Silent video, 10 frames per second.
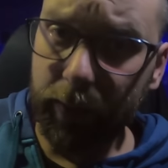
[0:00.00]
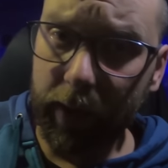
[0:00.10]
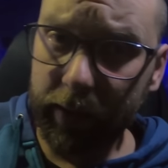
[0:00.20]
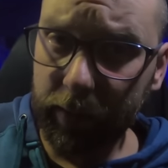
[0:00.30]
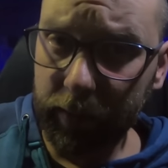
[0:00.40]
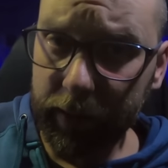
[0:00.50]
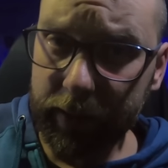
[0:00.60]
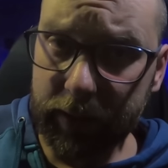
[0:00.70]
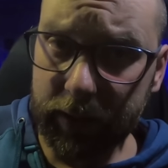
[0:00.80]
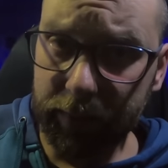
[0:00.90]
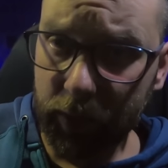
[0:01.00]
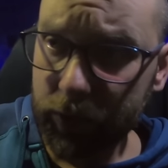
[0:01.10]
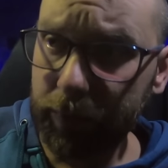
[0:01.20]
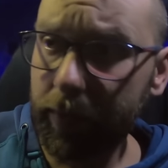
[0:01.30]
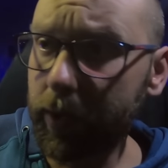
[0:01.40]
me regularly. This is more
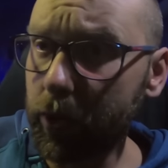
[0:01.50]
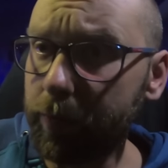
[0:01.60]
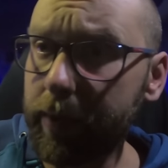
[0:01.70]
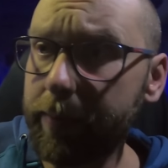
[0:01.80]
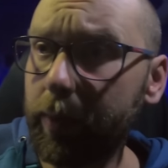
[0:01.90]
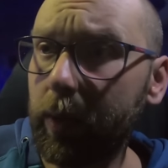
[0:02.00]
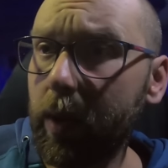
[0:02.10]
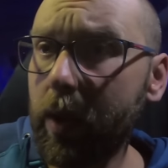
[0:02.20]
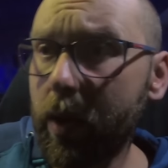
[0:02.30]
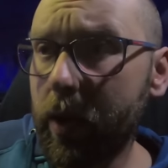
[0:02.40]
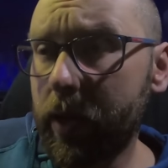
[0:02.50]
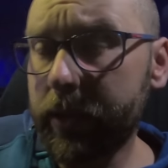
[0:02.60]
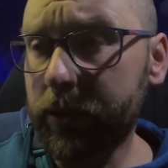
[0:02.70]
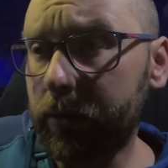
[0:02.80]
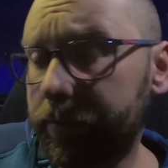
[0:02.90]
so for the new people.
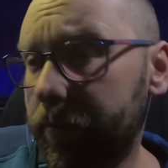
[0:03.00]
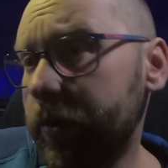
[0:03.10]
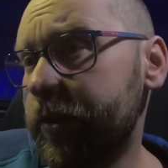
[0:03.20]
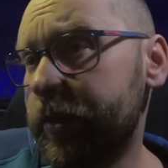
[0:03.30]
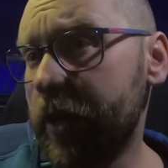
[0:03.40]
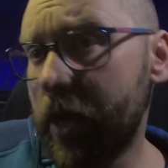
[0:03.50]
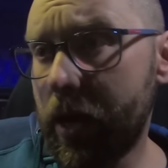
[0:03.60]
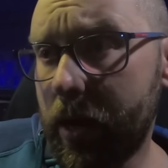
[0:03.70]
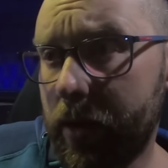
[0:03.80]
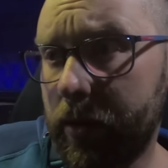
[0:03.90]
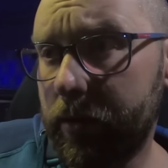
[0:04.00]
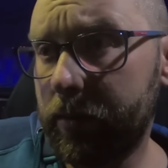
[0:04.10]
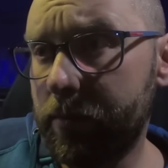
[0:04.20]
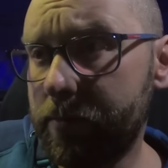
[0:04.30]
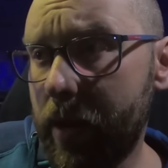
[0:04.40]
It's our first uh,
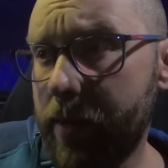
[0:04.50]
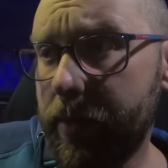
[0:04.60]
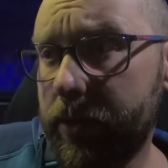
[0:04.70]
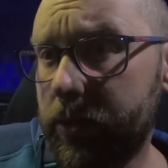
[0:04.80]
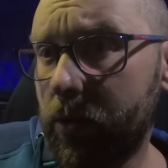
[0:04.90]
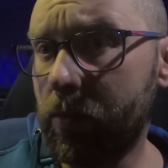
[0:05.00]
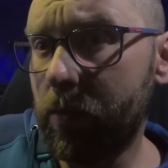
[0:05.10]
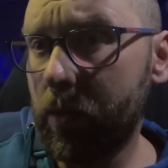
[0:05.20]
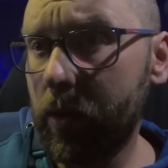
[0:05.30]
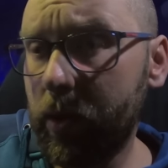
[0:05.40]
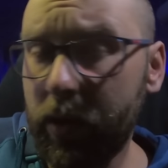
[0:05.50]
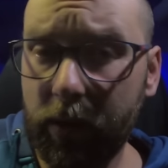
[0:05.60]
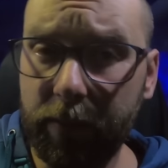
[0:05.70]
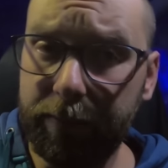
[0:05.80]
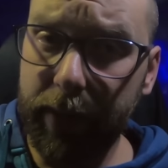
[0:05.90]
baby, so you
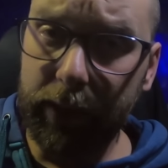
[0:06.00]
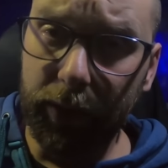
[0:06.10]
know, big